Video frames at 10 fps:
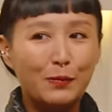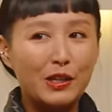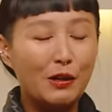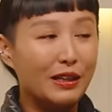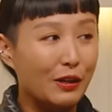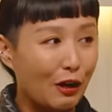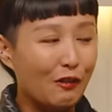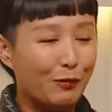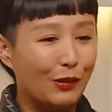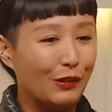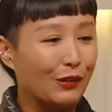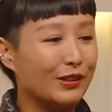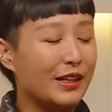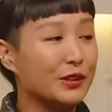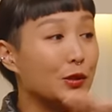when you're in the North Pole,
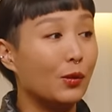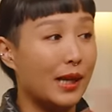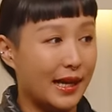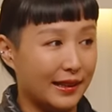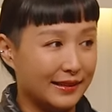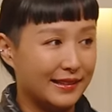there's no land.